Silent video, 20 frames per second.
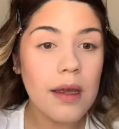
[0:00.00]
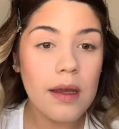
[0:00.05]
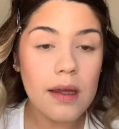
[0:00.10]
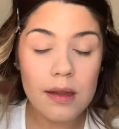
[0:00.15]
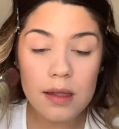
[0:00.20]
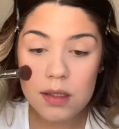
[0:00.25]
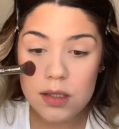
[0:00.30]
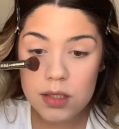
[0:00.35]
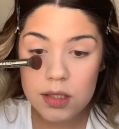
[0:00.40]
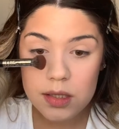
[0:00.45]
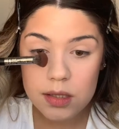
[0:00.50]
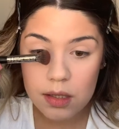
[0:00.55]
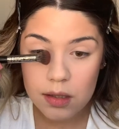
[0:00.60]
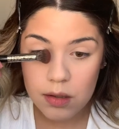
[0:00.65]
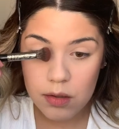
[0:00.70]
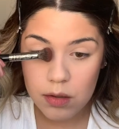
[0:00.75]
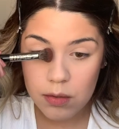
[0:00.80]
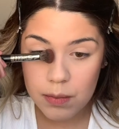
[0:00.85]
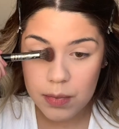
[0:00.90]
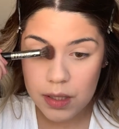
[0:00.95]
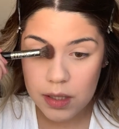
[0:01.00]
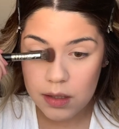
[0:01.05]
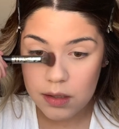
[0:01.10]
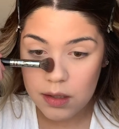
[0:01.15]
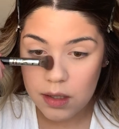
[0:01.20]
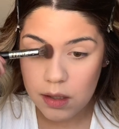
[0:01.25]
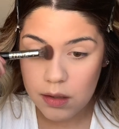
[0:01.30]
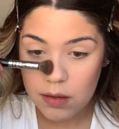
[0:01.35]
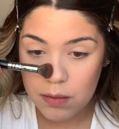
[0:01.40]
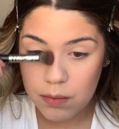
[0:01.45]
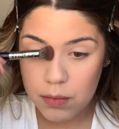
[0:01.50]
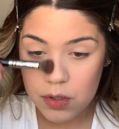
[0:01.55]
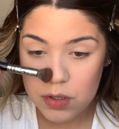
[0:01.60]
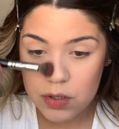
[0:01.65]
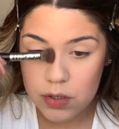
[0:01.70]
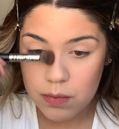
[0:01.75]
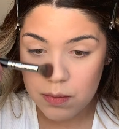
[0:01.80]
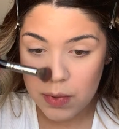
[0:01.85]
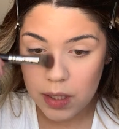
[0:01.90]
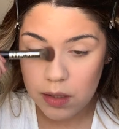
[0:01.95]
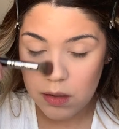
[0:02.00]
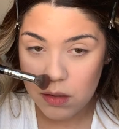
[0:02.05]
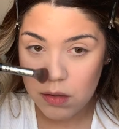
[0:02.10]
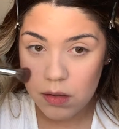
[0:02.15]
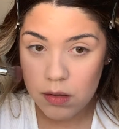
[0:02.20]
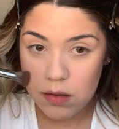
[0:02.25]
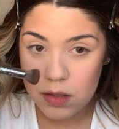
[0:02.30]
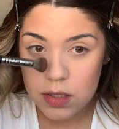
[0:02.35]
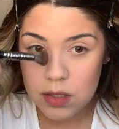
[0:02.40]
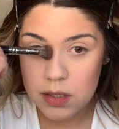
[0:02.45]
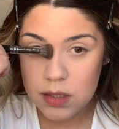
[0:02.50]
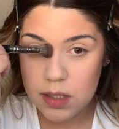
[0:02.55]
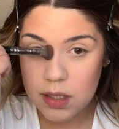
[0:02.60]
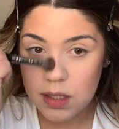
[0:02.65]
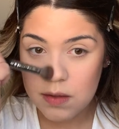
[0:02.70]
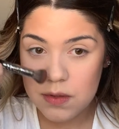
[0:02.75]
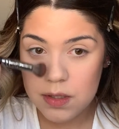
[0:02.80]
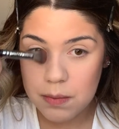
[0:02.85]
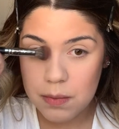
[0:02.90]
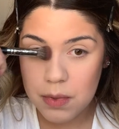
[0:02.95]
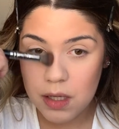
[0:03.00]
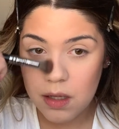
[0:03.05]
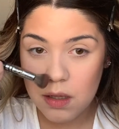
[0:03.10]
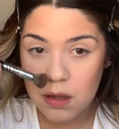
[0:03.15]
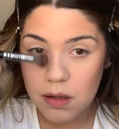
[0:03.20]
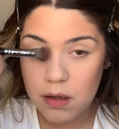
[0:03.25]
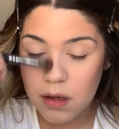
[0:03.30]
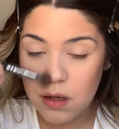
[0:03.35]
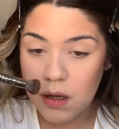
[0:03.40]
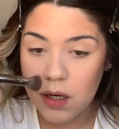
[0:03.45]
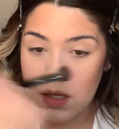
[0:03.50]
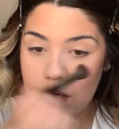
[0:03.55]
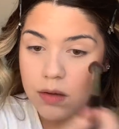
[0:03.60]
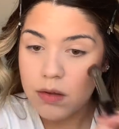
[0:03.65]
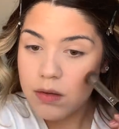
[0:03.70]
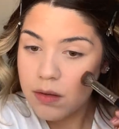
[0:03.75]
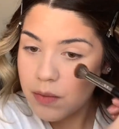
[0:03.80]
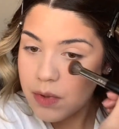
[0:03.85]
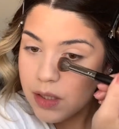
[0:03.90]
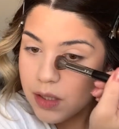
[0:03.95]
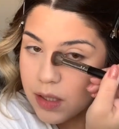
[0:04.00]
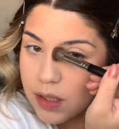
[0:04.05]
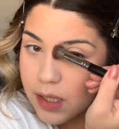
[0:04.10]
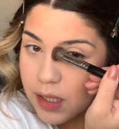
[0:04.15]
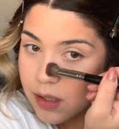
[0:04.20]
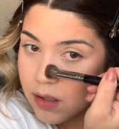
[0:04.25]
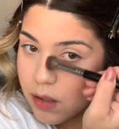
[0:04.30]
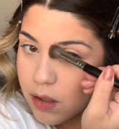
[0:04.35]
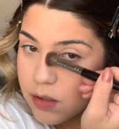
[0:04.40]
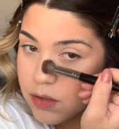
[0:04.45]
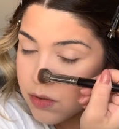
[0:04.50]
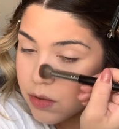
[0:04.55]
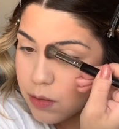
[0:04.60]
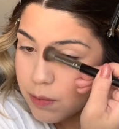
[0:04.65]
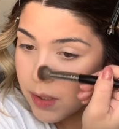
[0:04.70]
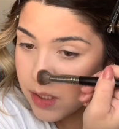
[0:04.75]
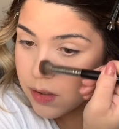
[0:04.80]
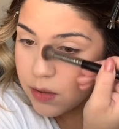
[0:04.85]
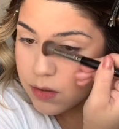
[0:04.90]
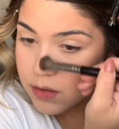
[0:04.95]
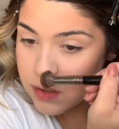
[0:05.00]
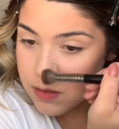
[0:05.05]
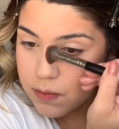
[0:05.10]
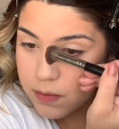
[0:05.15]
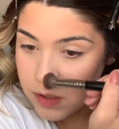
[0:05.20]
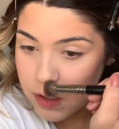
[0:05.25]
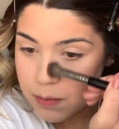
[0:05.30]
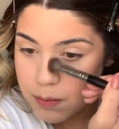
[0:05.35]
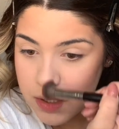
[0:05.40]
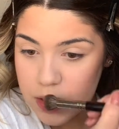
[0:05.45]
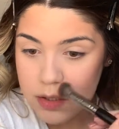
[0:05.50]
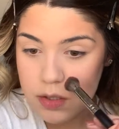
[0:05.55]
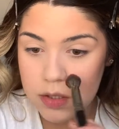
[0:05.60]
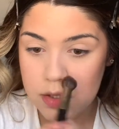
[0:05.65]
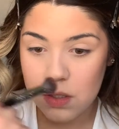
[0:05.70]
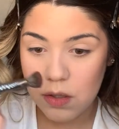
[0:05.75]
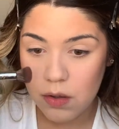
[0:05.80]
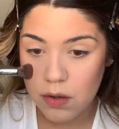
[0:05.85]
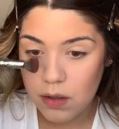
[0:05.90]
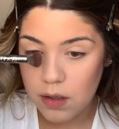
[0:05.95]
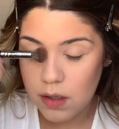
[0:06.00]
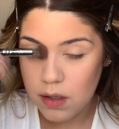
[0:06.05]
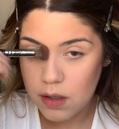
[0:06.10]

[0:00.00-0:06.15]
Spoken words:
And then just a little bit down the bridge of my nose just to give some color. I don't really like contour my nose very much, so